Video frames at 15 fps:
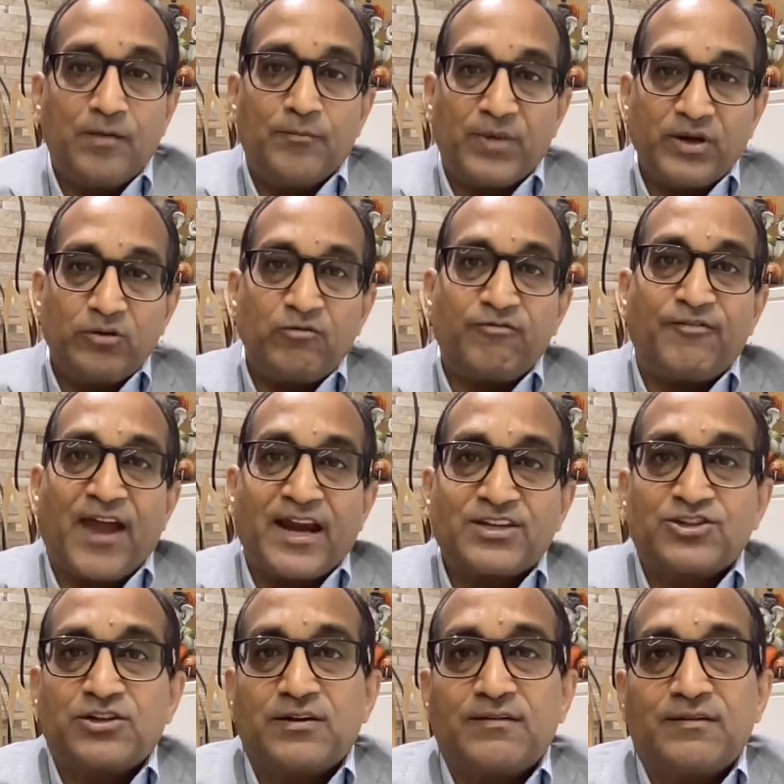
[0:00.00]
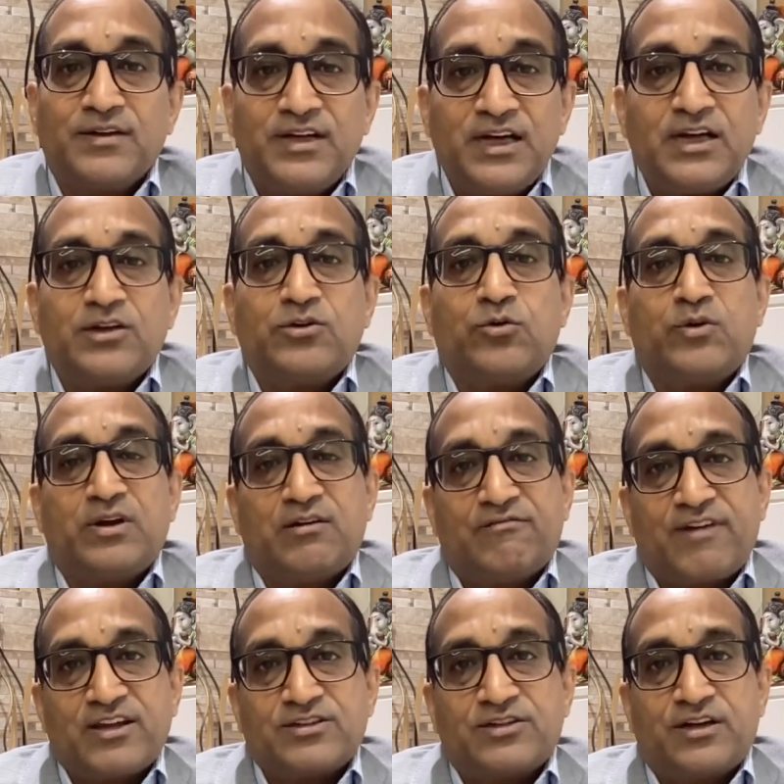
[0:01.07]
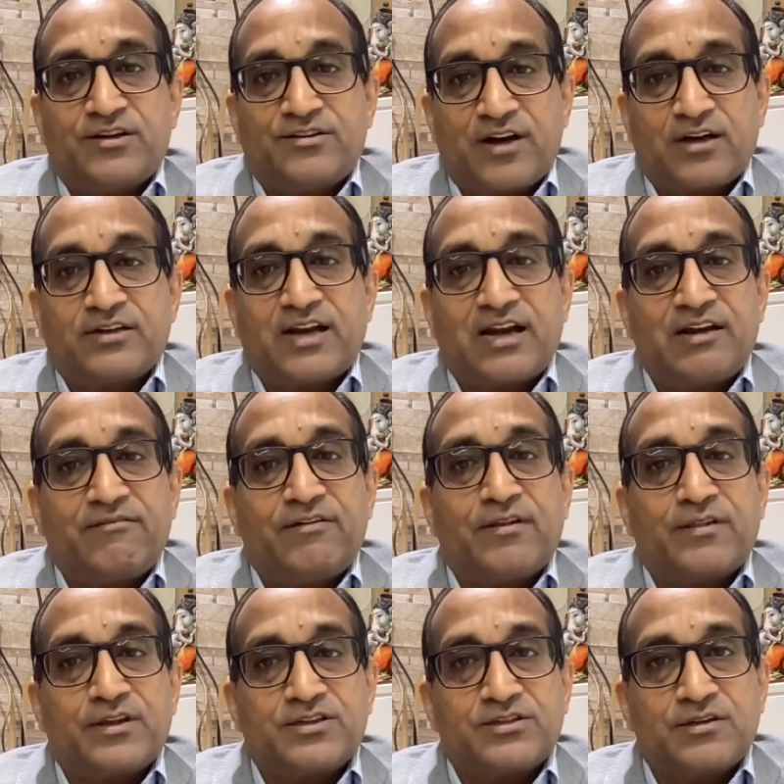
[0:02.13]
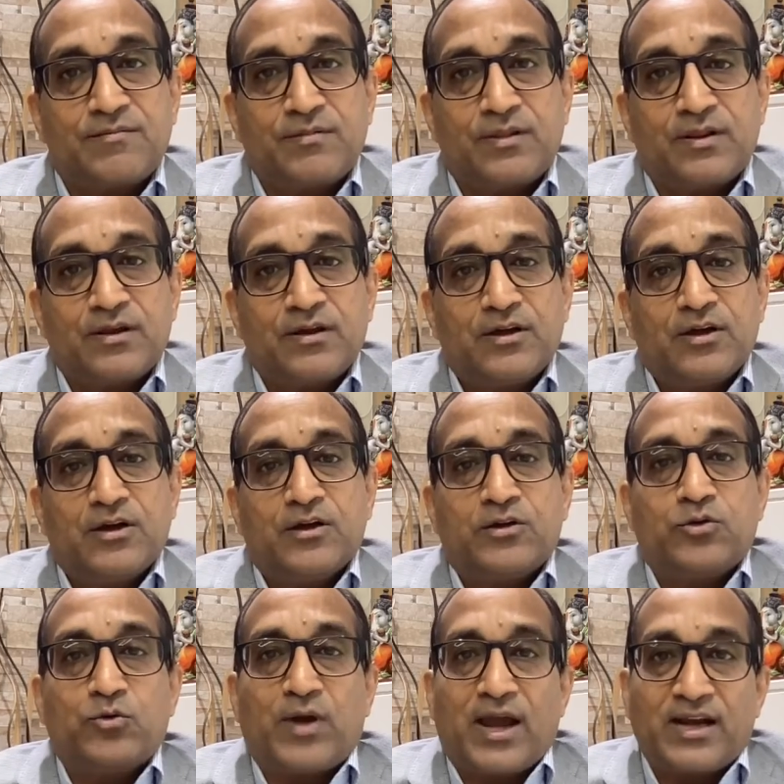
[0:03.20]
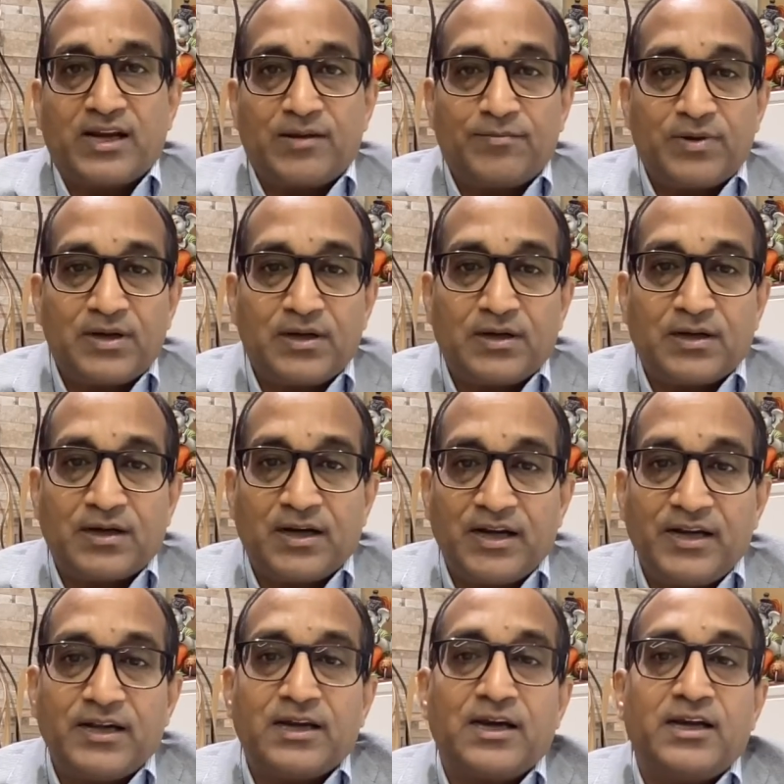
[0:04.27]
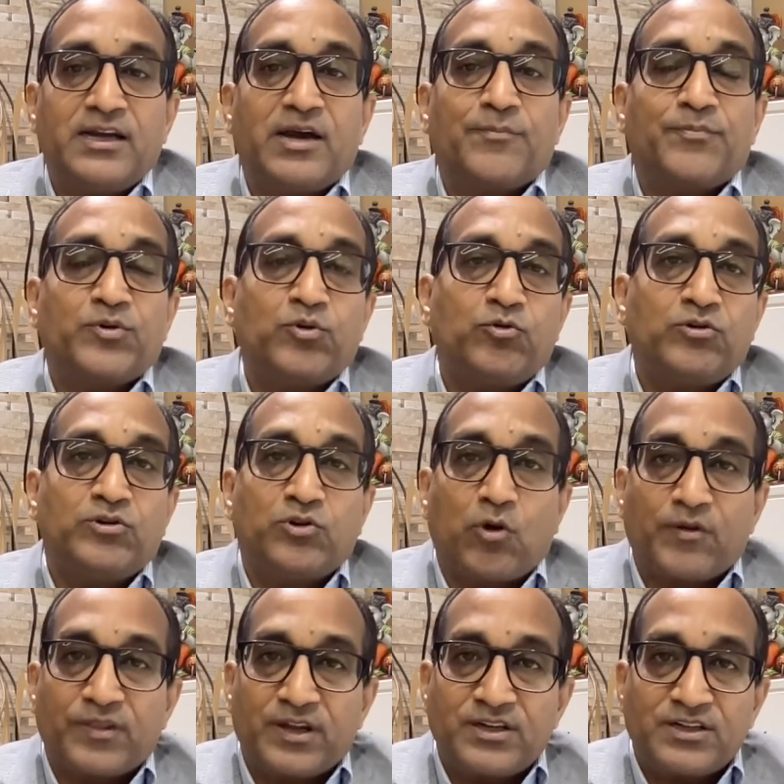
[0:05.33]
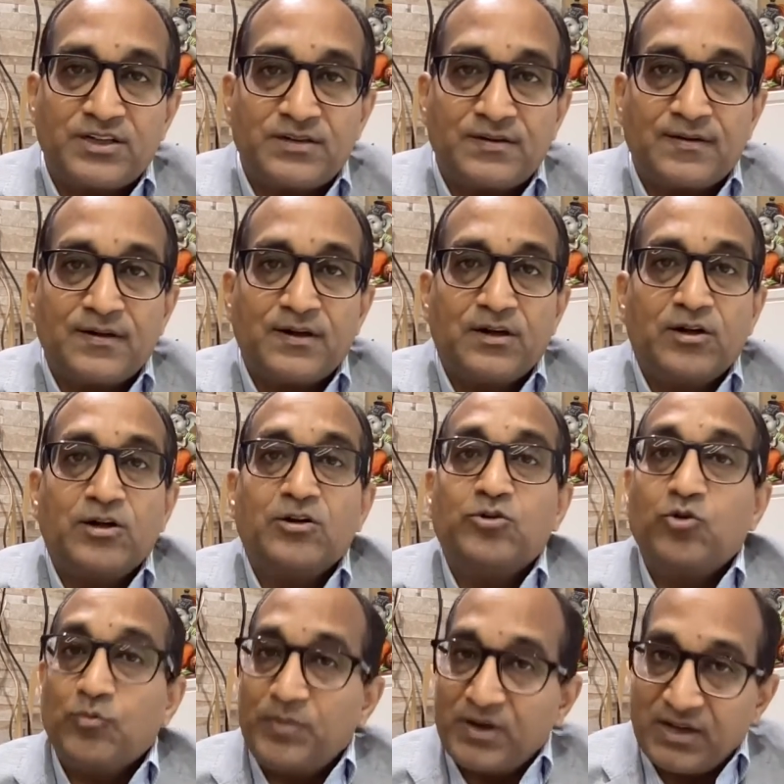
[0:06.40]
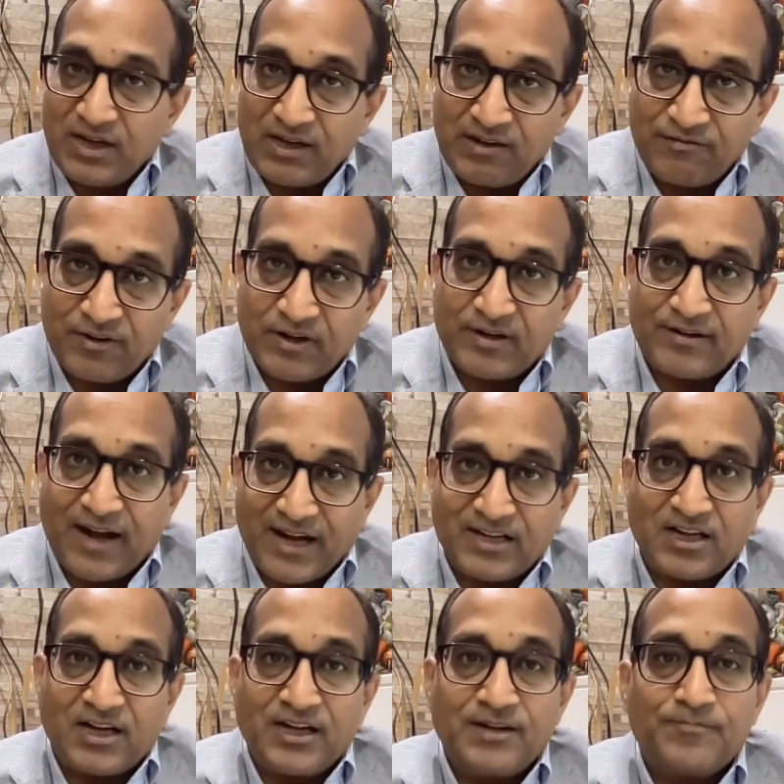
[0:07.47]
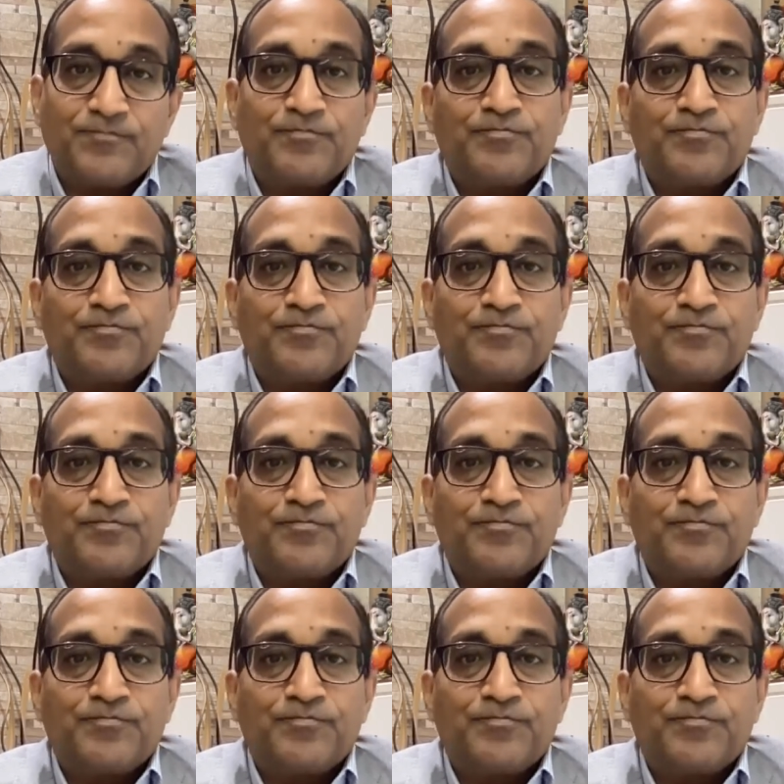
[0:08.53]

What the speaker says: Manufacturers need to invest in drug delivery systems to enable clinically approved dosages to be delivered rightly.